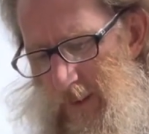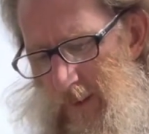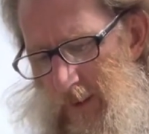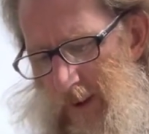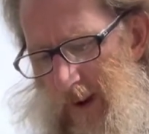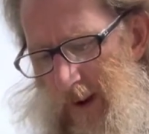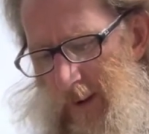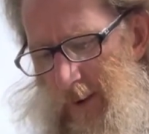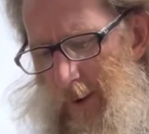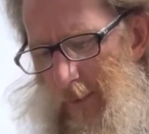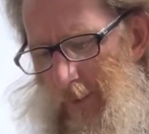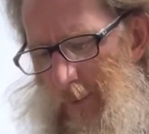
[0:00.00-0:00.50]

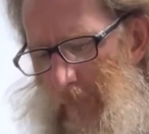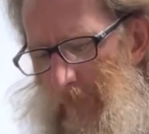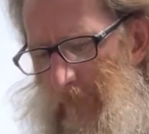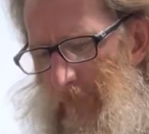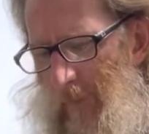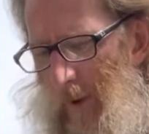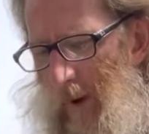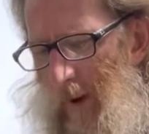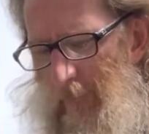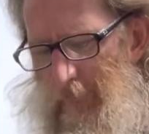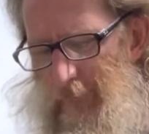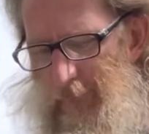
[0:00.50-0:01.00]
and on the
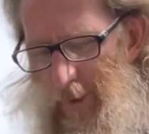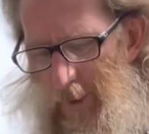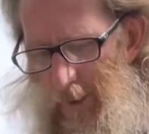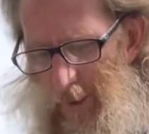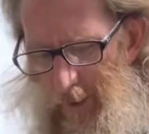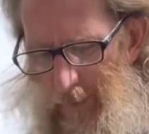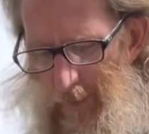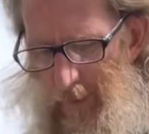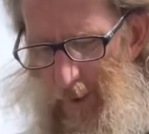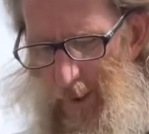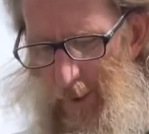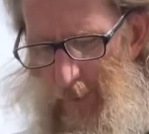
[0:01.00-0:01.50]

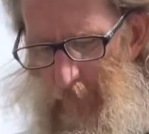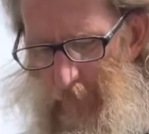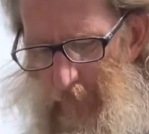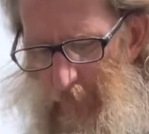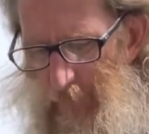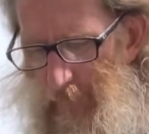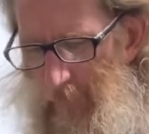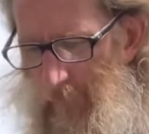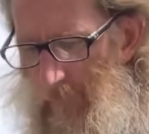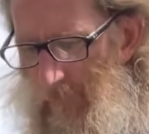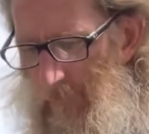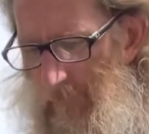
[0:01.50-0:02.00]
$5 note,